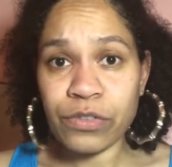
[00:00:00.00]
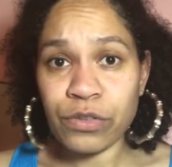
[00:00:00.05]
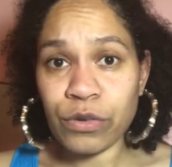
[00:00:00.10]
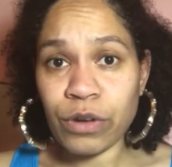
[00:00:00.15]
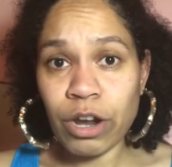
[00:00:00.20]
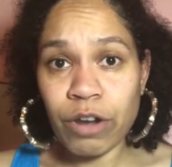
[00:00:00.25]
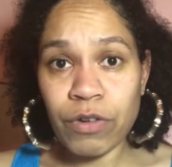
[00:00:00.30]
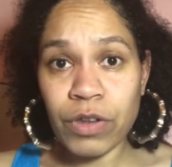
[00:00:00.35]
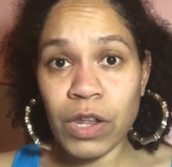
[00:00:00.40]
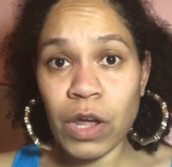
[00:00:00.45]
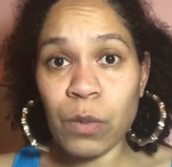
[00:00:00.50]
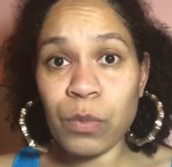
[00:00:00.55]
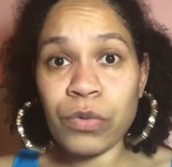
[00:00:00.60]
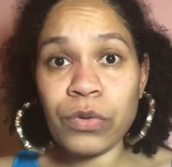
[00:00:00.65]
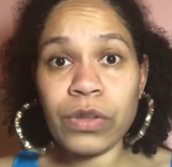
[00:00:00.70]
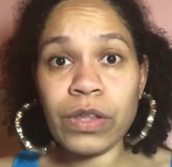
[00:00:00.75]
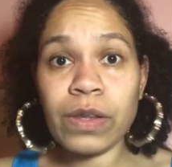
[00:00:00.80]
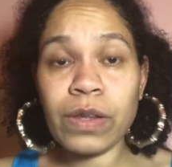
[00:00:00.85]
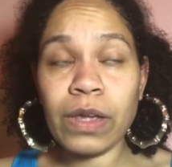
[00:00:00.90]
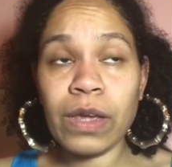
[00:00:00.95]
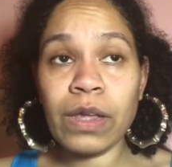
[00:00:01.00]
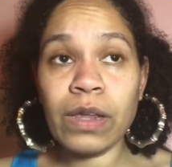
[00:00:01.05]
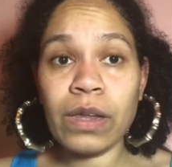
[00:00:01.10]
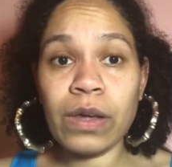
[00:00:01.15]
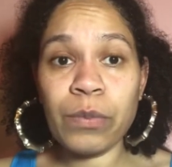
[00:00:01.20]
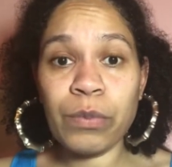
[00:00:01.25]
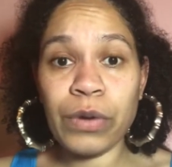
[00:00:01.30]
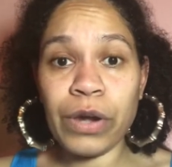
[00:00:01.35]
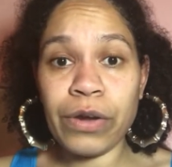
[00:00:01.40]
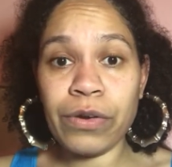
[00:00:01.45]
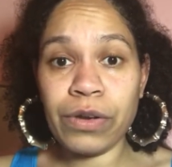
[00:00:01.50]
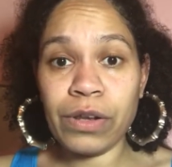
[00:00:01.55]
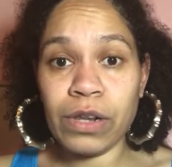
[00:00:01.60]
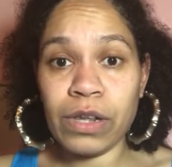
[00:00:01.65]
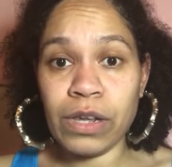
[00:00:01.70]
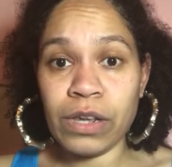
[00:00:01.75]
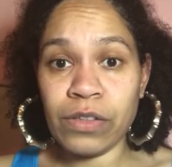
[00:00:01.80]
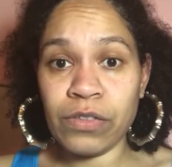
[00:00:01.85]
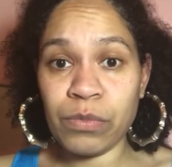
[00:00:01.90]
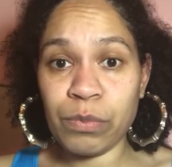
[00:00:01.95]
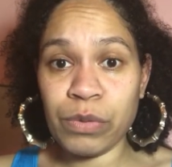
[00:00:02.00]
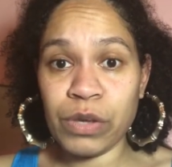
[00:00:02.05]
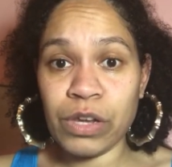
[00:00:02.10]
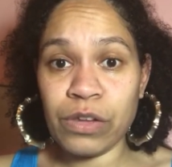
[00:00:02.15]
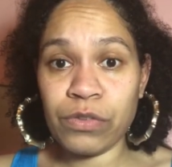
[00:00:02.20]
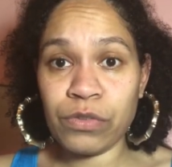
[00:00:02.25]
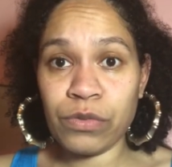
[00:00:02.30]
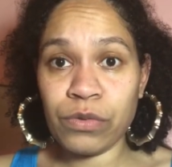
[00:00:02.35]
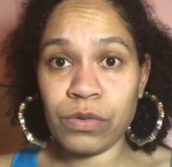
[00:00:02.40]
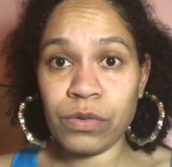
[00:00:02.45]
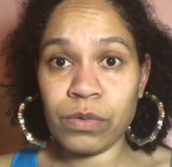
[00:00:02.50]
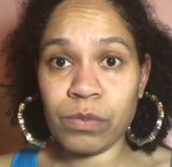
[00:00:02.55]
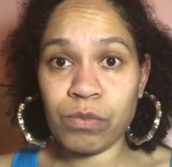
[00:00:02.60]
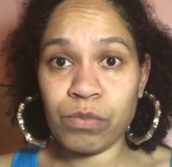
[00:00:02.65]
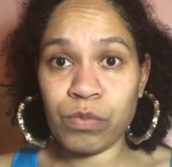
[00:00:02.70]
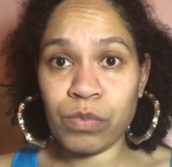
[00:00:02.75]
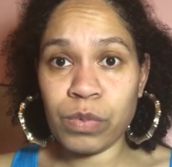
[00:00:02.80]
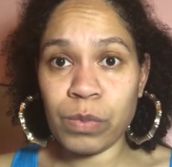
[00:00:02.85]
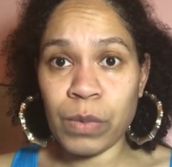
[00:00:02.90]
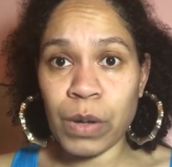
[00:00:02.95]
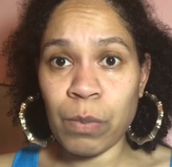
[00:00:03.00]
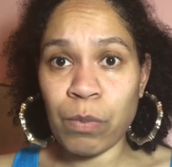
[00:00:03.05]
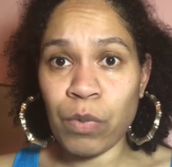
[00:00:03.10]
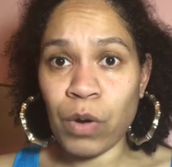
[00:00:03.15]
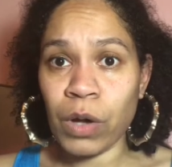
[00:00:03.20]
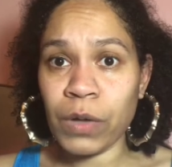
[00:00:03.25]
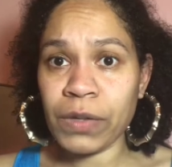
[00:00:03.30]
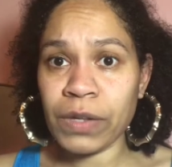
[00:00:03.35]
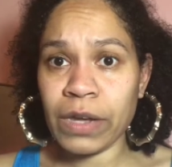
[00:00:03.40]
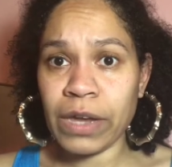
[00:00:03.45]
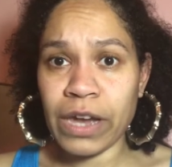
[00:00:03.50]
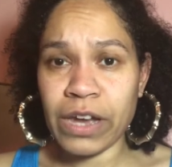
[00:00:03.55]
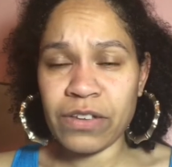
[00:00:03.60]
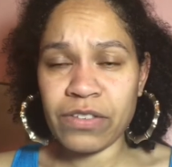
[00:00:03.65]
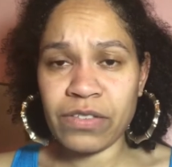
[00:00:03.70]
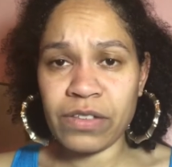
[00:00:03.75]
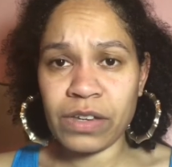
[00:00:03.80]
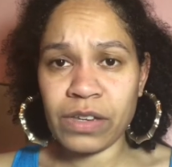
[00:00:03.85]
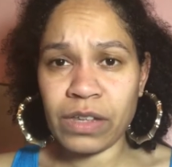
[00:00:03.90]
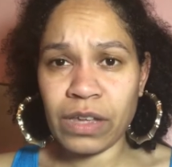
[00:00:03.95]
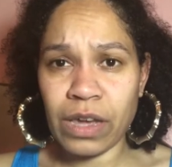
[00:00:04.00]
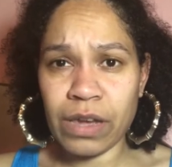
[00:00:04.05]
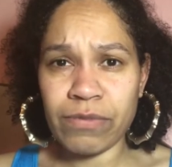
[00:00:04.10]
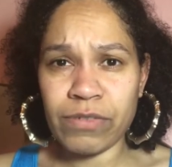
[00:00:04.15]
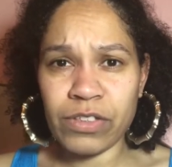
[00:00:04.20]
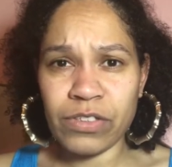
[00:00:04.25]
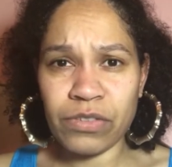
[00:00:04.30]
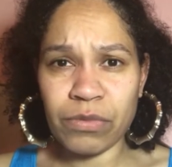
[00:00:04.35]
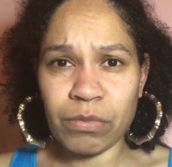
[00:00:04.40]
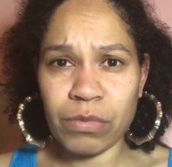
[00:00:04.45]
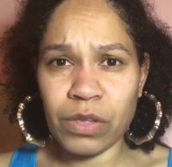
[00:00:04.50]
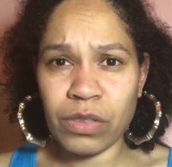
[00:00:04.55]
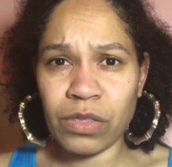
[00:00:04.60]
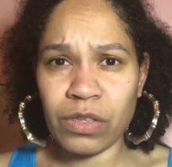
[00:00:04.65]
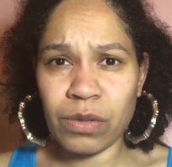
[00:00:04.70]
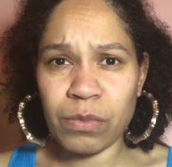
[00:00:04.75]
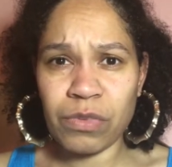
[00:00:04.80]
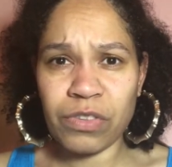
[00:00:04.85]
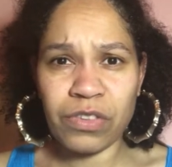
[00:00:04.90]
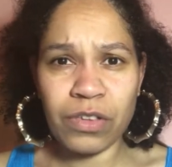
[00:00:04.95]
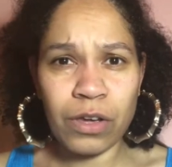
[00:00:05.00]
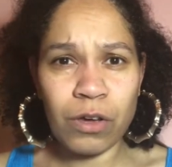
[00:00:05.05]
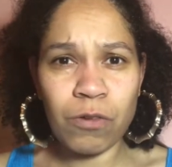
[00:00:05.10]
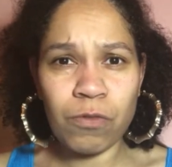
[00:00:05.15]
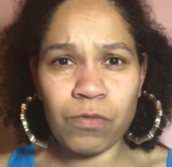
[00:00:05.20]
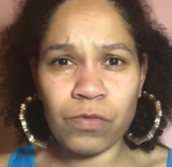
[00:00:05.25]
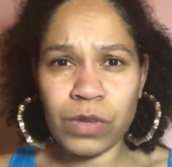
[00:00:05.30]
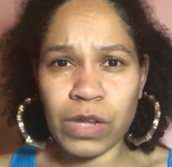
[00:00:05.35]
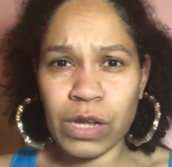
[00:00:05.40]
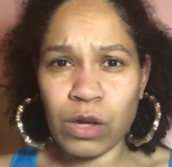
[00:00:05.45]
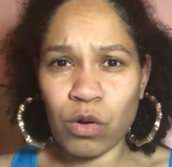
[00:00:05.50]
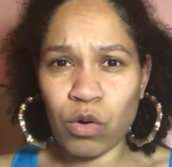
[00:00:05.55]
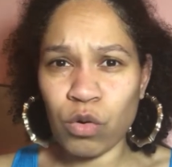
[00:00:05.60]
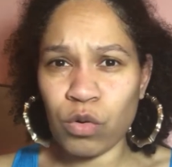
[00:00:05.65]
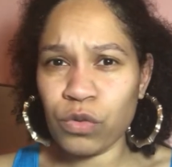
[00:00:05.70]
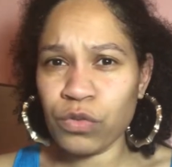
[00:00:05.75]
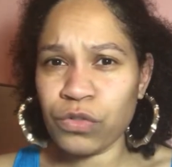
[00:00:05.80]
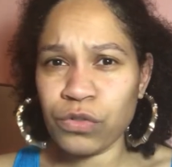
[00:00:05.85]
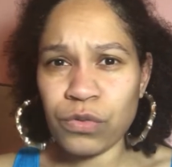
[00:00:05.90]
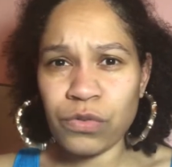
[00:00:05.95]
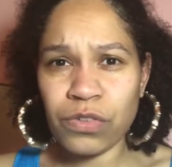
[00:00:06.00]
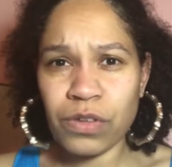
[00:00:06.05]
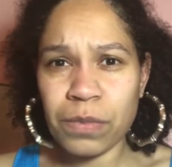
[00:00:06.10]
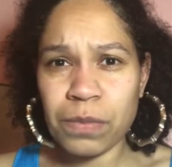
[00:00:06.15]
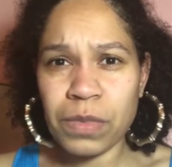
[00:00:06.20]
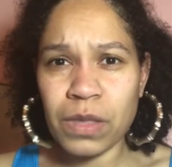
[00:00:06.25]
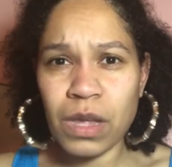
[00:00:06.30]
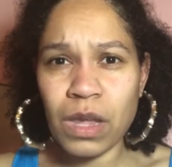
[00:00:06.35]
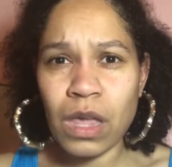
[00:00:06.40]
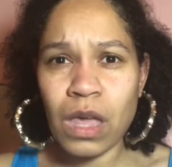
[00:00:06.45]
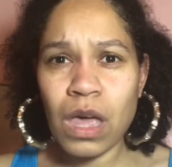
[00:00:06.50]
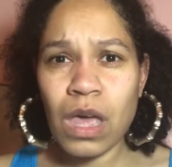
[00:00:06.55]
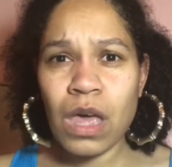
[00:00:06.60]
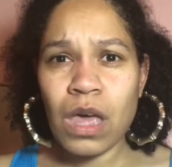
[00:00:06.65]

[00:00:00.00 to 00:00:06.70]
So I read up on it, and apparently it's based on a podcast that Kevin Smith himself like hosts or something,